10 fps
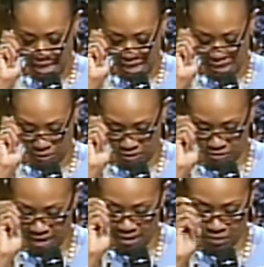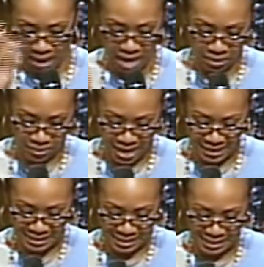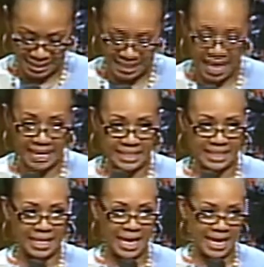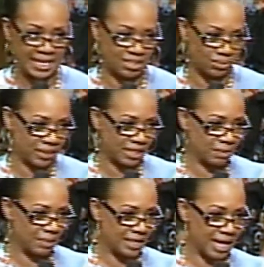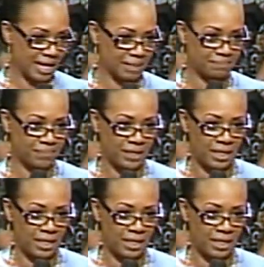it was right around 1998 when he began,